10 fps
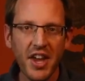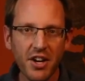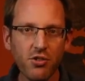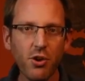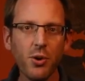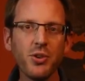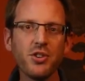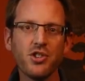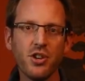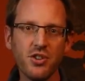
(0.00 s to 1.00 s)
had grown
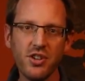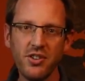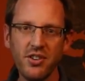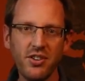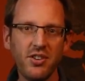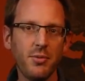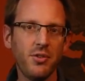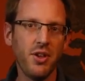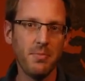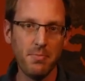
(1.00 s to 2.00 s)
their churches into some
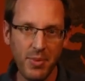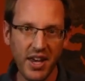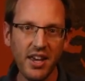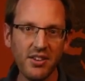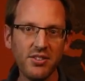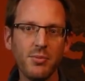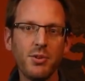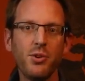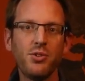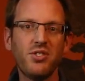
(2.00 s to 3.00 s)
of the biggest, some
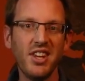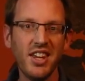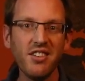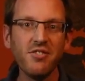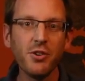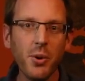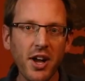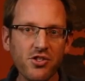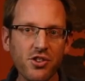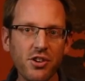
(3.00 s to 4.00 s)
of the most
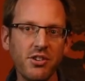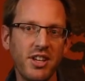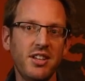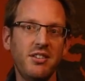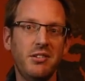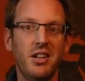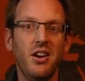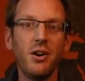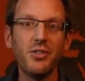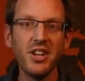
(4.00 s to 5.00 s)
influential
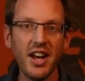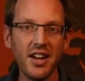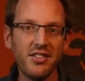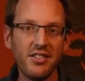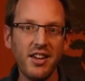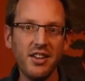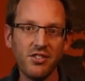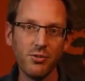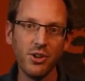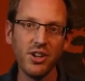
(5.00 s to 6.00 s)
in all of the United
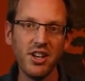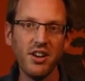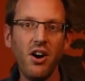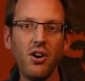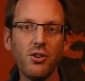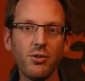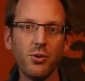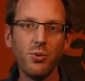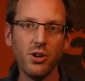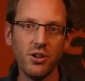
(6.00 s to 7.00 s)
States and really all over
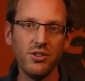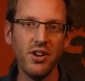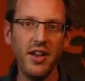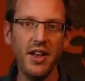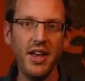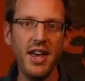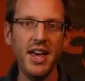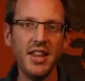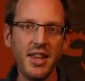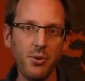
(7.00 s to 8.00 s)
the world.
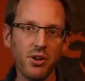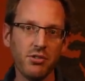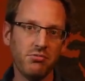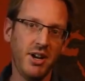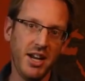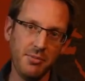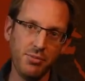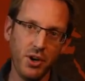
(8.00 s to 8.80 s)
They were writing